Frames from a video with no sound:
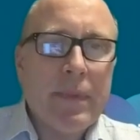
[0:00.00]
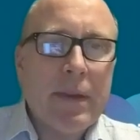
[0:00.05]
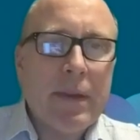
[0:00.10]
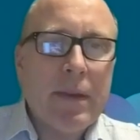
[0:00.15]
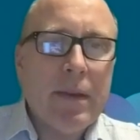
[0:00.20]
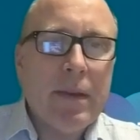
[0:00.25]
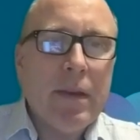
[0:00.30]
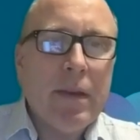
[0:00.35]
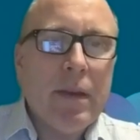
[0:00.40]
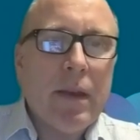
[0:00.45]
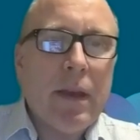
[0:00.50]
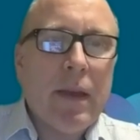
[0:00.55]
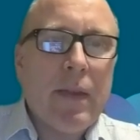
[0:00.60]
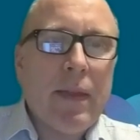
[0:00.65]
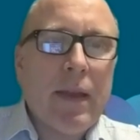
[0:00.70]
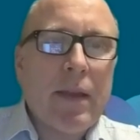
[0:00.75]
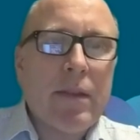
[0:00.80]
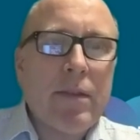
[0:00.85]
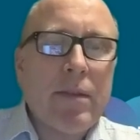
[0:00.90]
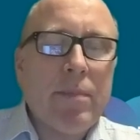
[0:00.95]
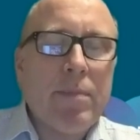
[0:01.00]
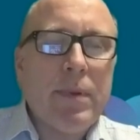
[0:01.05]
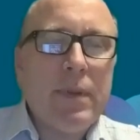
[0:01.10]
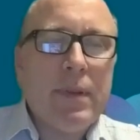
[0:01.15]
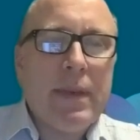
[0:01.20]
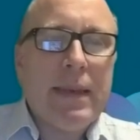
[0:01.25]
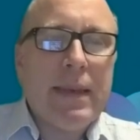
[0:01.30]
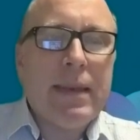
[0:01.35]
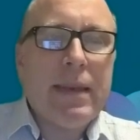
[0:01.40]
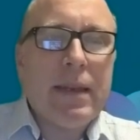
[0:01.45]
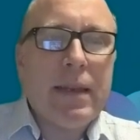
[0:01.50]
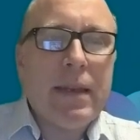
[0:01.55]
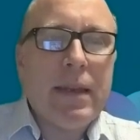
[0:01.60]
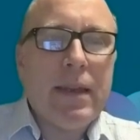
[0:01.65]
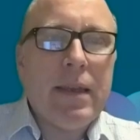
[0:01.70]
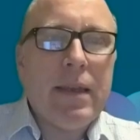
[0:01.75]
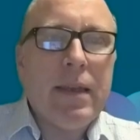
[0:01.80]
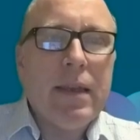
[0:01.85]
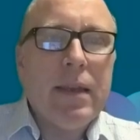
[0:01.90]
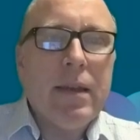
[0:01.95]
That's a
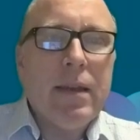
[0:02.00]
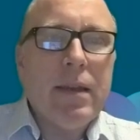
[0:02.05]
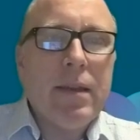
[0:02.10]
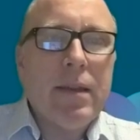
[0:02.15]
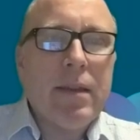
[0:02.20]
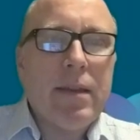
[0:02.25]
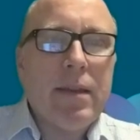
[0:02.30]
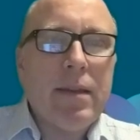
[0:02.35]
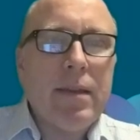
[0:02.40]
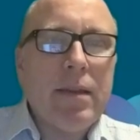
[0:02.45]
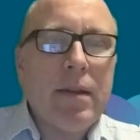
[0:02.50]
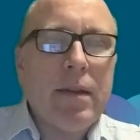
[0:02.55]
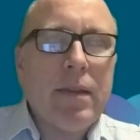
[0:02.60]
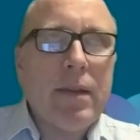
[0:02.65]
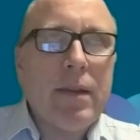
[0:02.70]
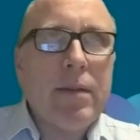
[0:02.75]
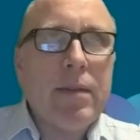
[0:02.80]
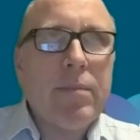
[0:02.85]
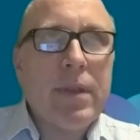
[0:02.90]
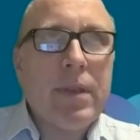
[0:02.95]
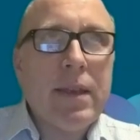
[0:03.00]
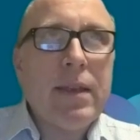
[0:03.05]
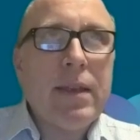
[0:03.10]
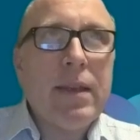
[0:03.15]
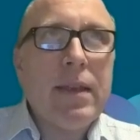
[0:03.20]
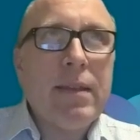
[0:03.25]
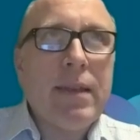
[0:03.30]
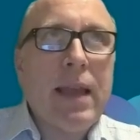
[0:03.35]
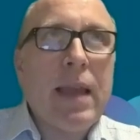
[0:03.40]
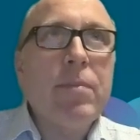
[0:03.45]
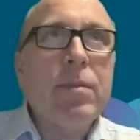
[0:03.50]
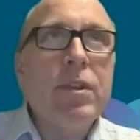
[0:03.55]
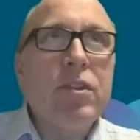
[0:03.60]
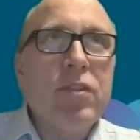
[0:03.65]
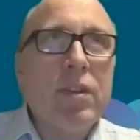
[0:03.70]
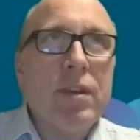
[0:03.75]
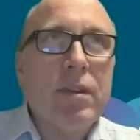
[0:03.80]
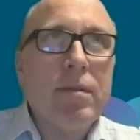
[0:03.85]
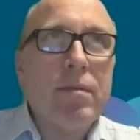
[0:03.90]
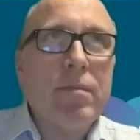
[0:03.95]
particularly
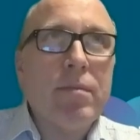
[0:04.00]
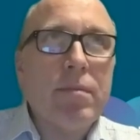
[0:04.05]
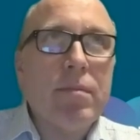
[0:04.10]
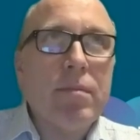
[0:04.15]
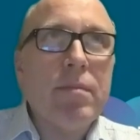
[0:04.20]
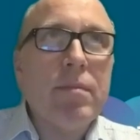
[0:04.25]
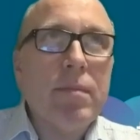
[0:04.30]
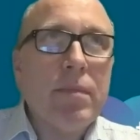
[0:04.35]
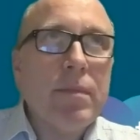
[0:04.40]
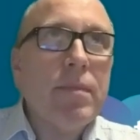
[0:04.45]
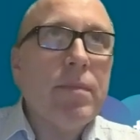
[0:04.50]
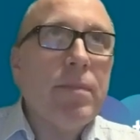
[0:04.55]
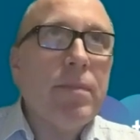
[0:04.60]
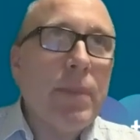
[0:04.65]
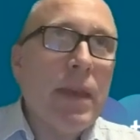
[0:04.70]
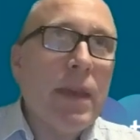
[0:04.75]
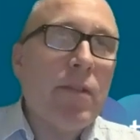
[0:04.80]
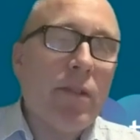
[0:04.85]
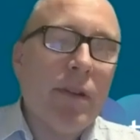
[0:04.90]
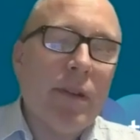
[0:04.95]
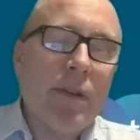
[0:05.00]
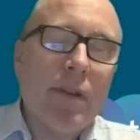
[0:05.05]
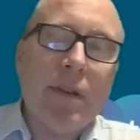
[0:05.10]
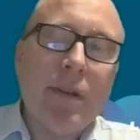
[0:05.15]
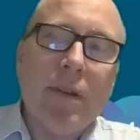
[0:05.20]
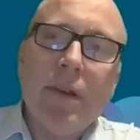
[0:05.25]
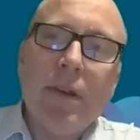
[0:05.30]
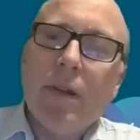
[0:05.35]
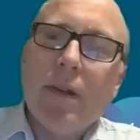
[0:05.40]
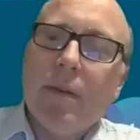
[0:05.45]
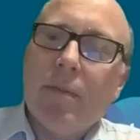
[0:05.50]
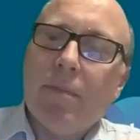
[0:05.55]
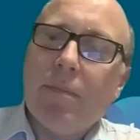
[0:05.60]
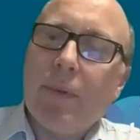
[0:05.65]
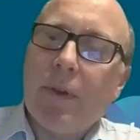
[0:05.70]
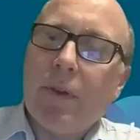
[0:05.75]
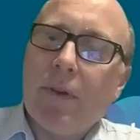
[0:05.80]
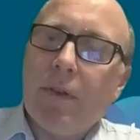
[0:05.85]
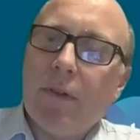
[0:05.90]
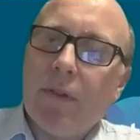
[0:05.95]
damaging period,
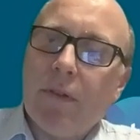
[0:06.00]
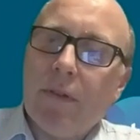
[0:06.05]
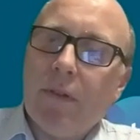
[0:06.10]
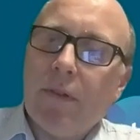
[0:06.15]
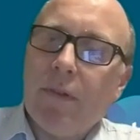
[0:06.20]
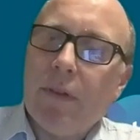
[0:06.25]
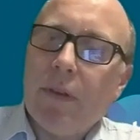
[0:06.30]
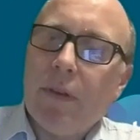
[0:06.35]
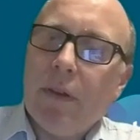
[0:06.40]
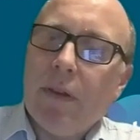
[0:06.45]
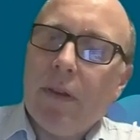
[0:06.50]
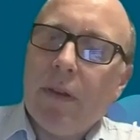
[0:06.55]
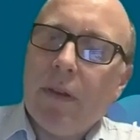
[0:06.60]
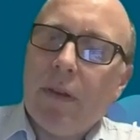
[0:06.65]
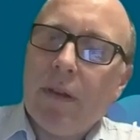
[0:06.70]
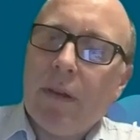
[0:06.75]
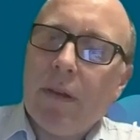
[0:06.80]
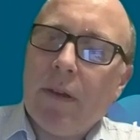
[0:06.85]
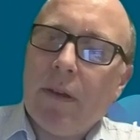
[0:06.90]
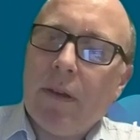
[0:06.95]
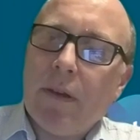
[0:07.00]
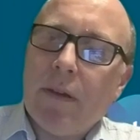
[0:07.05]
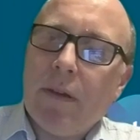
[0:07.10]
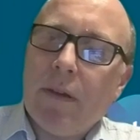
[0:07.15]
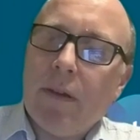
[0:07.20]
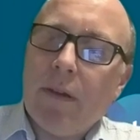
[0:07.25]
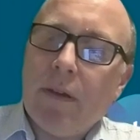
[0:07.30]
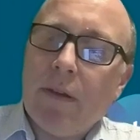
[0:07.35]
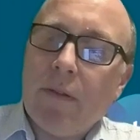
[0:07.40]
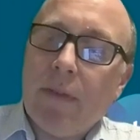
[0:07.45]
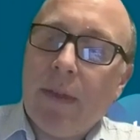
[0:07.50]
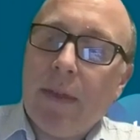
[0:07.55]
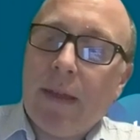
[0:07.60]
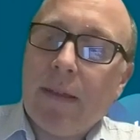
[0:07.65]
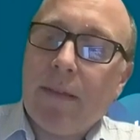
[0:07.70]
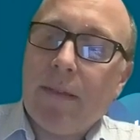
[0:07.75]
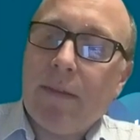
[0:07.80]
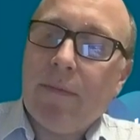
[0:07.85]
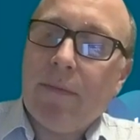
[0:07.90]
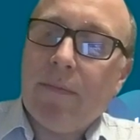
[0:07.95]
because
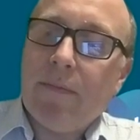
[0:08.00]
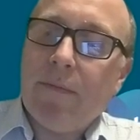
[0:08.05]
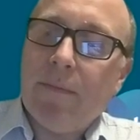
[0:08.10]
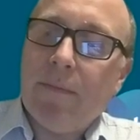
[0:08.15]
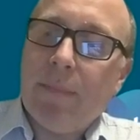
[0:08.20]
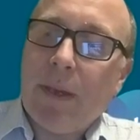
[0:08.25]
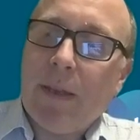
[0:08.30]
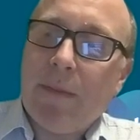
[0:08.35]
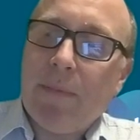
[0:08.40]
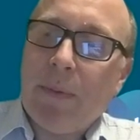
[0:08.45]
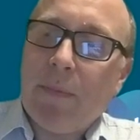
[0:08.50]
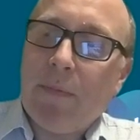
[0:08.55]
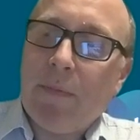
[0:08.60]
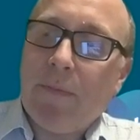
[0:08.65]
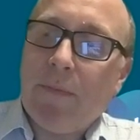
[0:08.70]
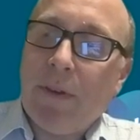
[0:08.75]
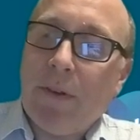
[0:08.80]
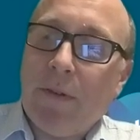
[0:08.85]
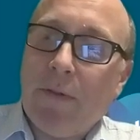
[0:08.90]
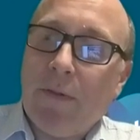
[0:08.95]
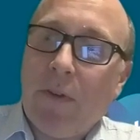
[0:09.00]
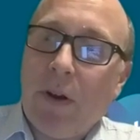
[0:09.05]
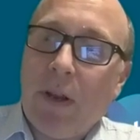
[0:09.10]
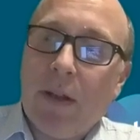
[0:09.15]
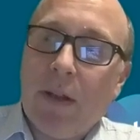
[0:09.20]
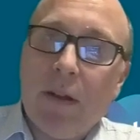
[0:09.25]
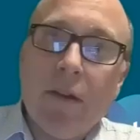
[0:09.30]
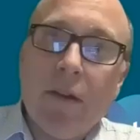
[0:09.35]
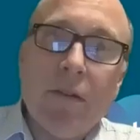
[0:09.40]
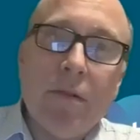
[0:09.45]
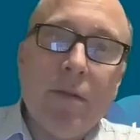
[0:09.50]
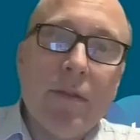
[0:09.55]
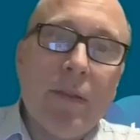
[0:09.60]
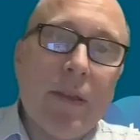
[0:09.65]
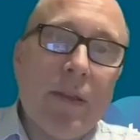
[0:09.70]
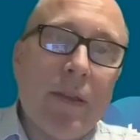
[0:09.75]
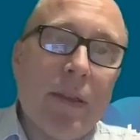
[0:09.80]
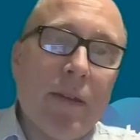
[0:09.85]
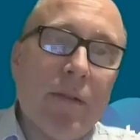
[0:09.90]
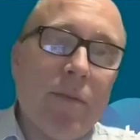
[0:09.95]
that makes people feel very alone. They
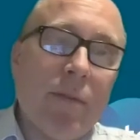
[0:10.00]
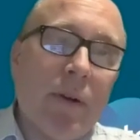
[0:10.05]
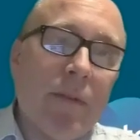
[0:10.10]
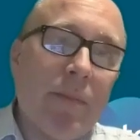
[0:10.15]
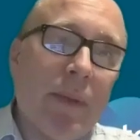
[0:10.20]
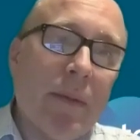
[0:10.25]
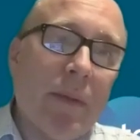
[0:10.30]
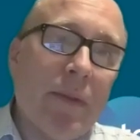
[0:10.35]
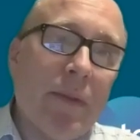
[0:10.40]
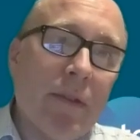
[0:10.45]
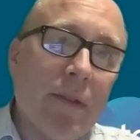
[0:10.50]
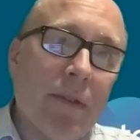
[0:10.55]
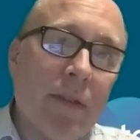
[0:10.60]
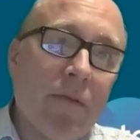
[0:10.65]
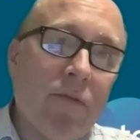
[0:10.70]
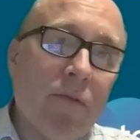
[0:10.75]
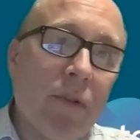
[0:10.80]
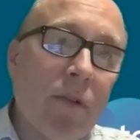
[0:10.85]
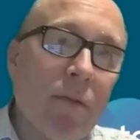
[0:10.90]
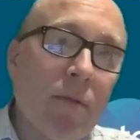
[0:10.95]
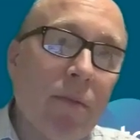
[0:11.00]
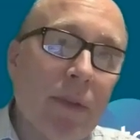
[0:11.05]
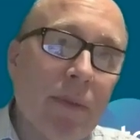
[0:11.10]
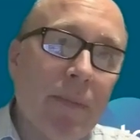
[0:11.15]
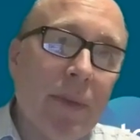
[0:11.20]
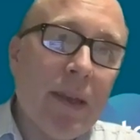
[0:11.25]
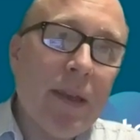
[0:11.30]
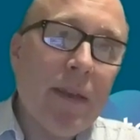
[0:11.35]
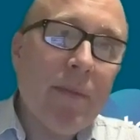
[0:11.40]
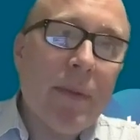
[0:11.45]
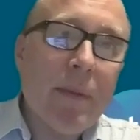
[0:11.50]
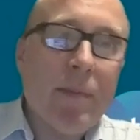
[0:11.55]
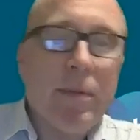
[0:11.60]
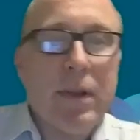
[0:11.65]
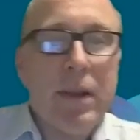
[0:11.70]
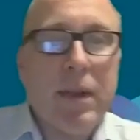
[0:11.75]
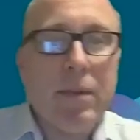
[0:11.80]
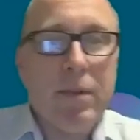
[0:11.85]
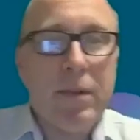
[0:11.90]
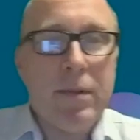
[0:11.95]
think, well, maybe there's nothing wrong with me. People
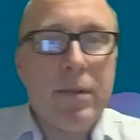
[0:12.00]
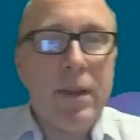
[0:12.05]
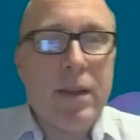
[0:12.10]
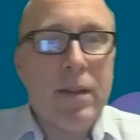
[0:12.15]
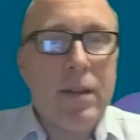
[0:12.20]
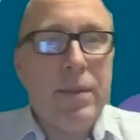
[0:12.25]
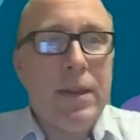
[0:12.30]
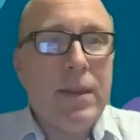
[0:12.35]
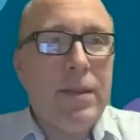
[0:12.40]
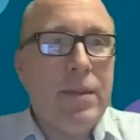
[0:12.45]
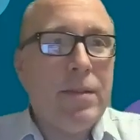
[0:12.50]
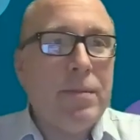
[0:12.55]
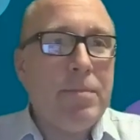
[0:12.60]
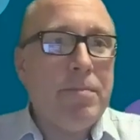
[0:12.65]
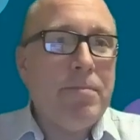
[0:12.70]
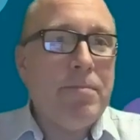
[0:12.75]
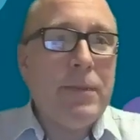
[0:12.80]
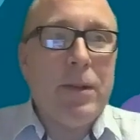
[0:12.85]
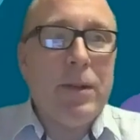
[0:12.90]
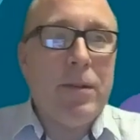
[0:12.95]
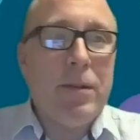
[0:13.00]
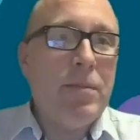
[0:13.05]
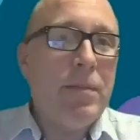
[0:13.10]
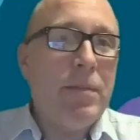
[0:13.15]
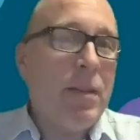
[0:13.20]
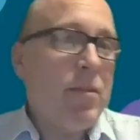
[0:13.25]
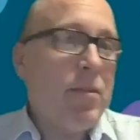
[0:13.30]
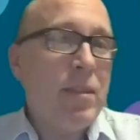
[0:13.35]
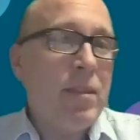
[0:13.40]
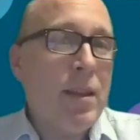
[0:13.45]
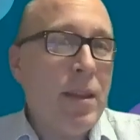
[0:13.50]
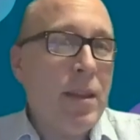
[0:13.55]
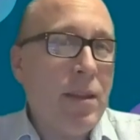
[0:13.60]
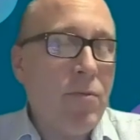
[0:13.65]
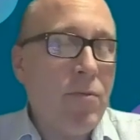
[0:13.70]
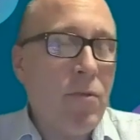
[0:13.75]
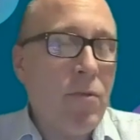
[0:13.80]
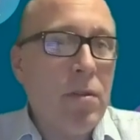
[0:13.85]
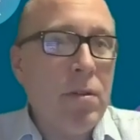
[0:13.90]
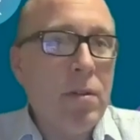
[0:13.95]
are keeping on telling me that there isn't
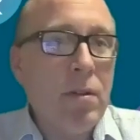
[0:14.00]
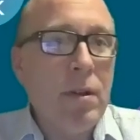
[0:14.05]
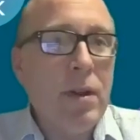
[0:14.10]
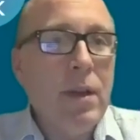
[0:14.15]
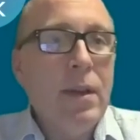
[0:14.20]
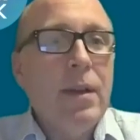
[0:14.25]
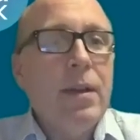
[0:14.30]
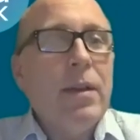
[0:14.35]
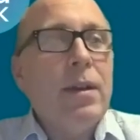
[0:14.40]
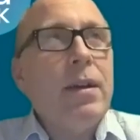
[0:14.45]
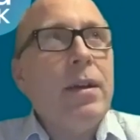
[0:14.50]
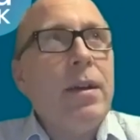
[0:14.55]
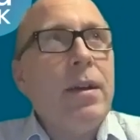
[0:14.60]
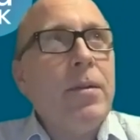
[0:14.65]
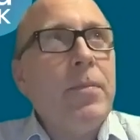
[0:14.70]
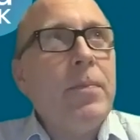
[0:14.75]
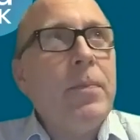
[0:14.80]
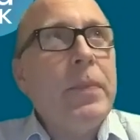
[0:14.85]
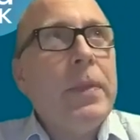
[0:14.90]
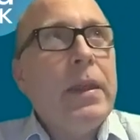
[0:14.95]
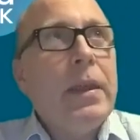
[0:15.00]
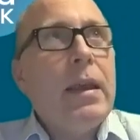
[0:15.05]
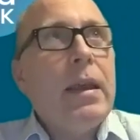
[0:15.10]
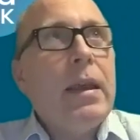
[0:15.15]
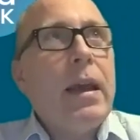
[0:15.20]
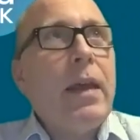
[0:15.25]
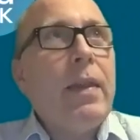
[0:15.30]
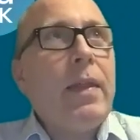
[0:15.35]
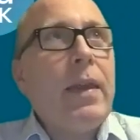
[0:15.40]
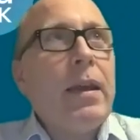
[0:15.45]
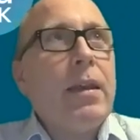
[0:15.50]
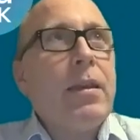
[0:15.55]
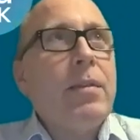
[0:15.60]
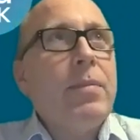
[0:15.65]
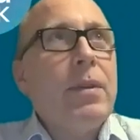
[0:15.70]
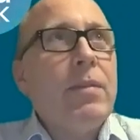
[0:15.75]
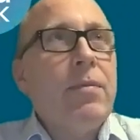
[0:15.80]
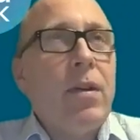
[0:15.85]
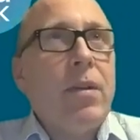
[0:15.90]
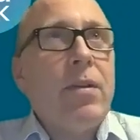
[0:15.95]
anything wrong, and that can
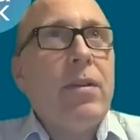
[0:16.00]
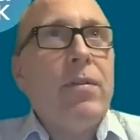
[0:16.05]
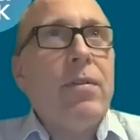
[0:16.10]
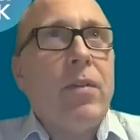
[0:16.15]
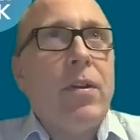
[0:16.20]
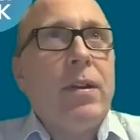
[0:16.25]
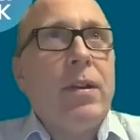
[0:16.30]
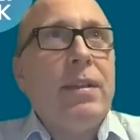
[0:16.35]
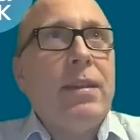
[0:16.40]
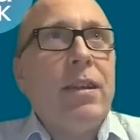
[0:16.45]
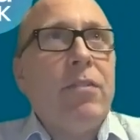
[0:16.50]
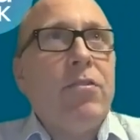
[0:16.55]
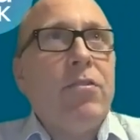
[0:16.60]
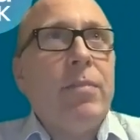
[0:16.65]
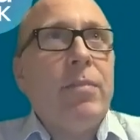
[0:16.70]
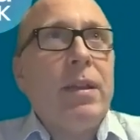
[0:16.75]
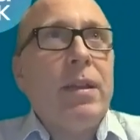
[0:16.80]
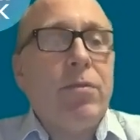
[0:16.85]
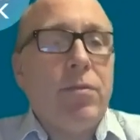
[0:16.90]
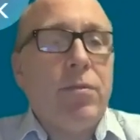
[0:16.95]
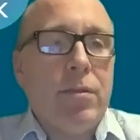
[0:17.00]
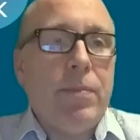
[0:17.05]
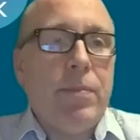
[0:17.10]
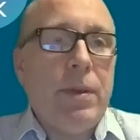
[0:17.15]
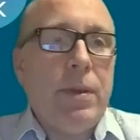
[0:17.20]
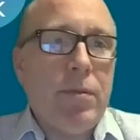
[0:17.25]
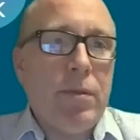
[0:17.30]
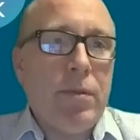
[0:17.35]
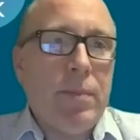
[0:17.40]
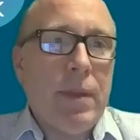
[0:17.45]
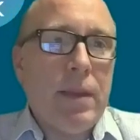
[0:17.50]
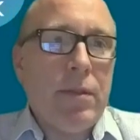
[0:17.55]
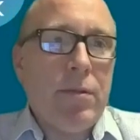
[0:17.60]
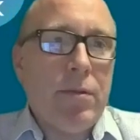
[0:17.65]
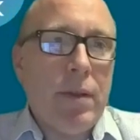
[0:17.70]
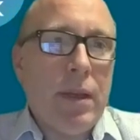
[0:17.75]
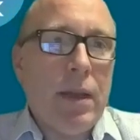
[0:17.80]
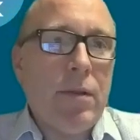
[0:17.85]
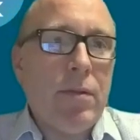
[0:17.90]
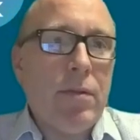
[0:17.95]
be very, very detrimental to people's mental
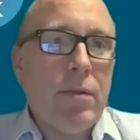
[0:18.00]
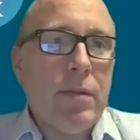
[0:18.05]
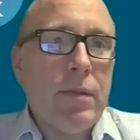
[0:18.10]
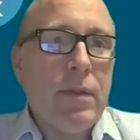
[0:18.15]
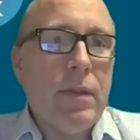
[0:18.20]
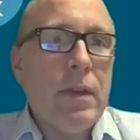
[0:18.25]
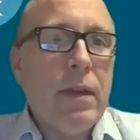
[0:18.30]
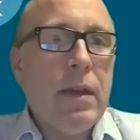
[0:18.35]
health.